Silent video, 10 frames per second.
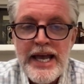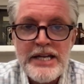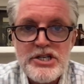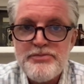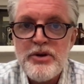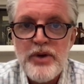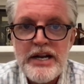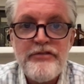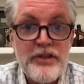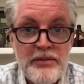and just be
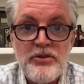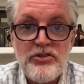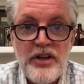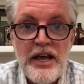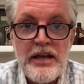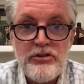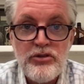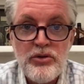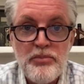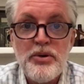ready for them to say
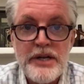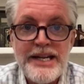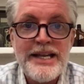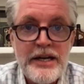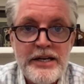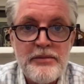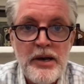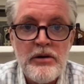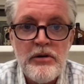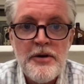to put it in an
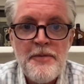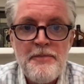email.